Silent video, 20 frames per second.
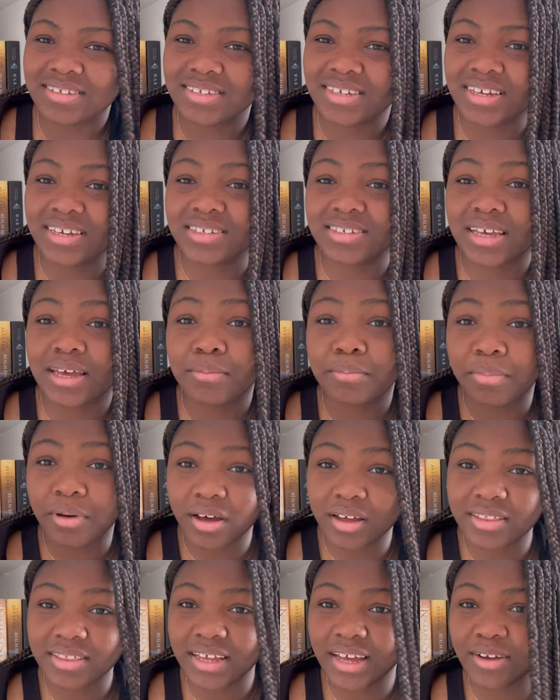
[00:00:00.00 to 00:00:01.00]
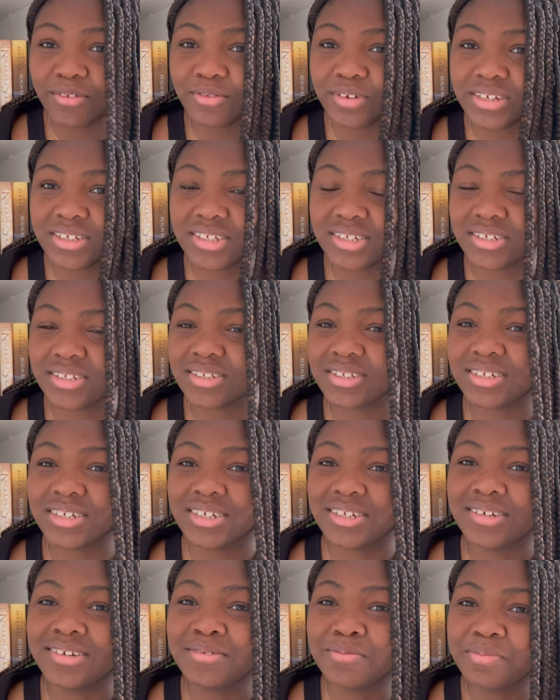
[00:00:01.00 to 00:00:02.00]
6. I bought that
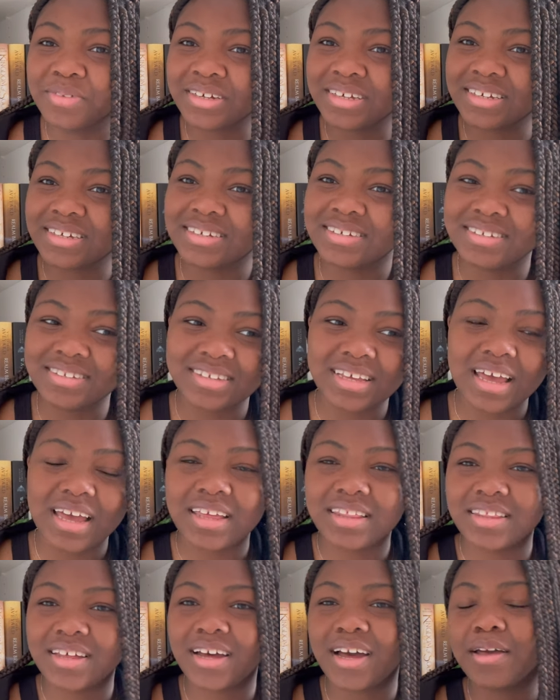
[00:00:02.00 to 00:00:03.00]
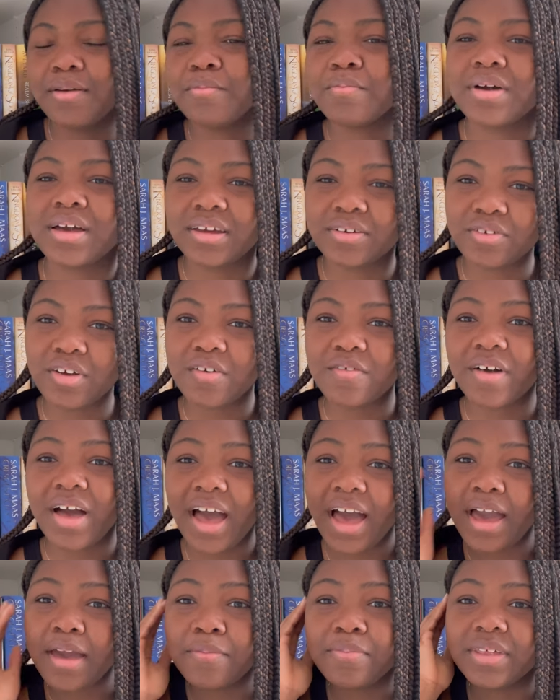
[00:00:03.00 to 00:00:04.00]
recently because the amount of
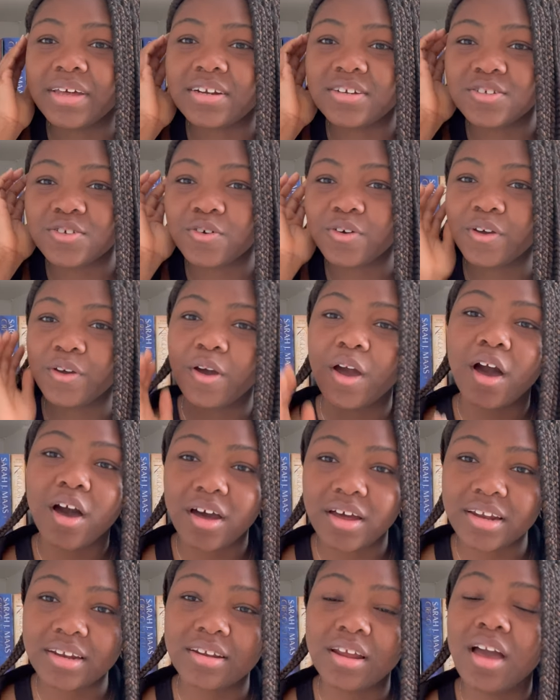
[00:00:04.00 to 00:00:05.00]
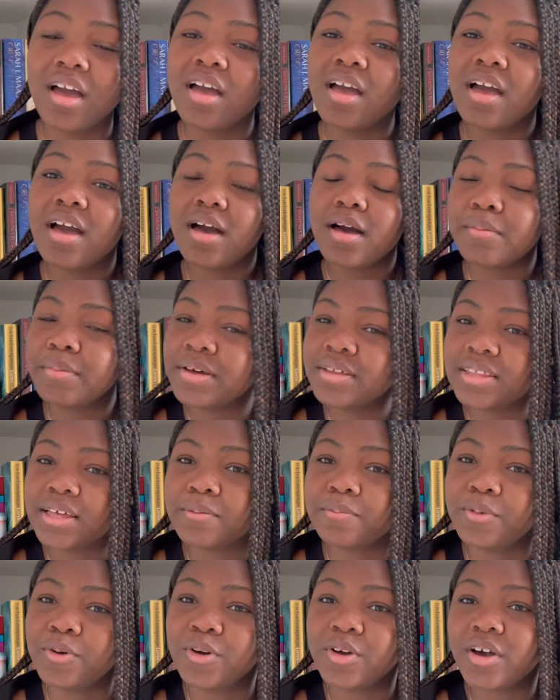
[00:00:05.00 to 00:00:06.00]
hype that is going on about
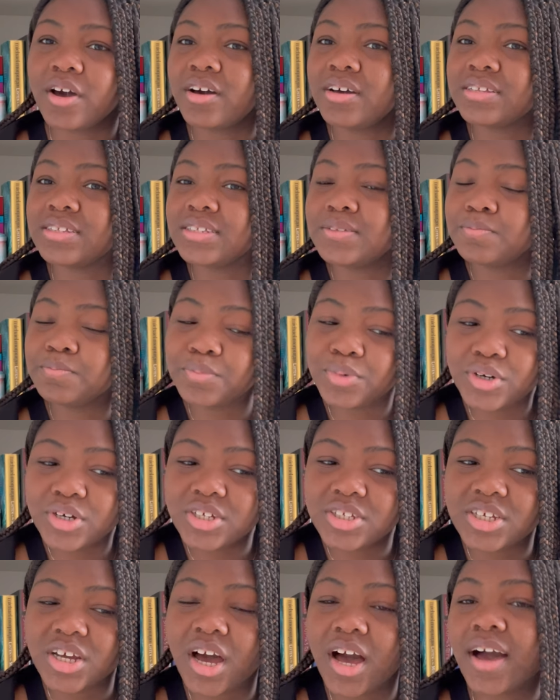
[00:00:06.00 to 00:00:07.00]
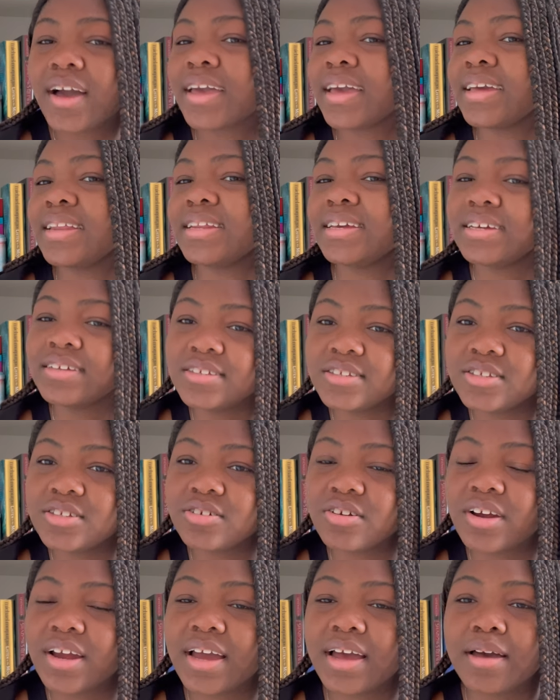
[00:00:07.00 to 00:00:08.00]
that book on BookTok and
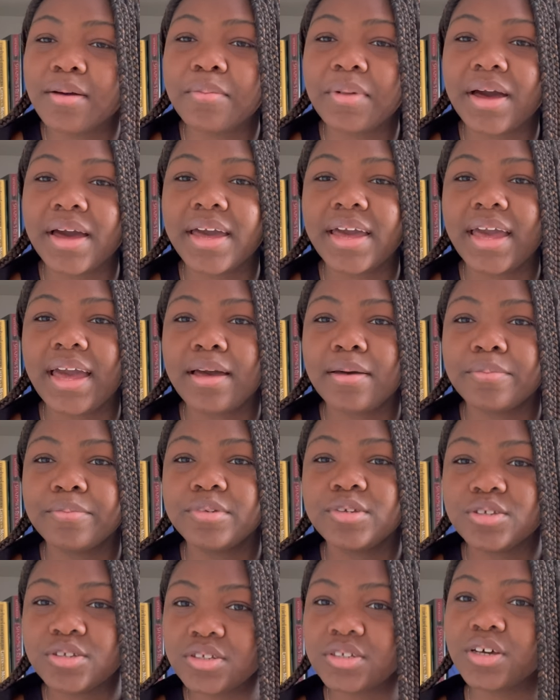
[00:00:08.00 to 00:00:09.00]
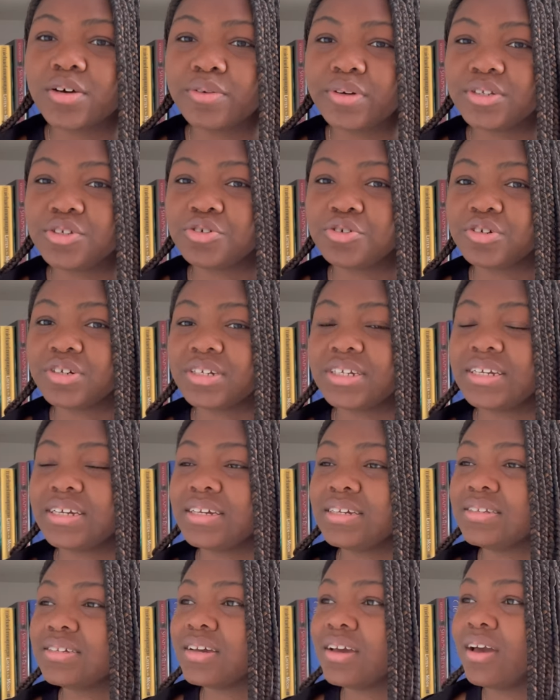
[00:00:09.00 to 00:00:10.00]
Instagram. I am so
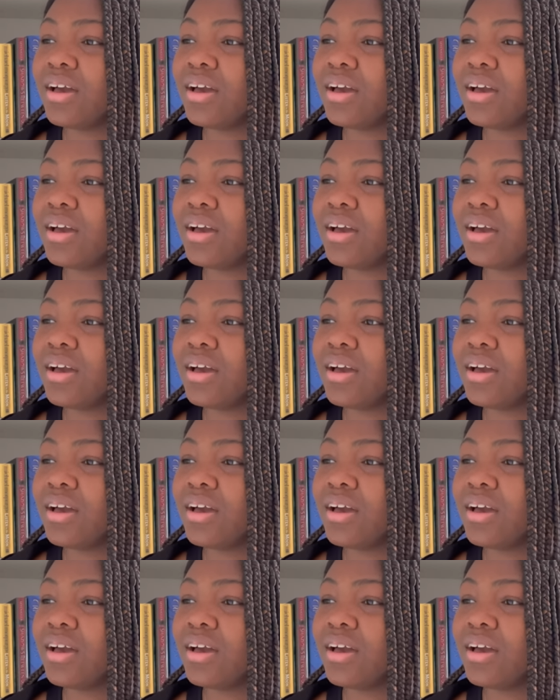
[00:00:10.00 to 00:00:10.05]
intrigued.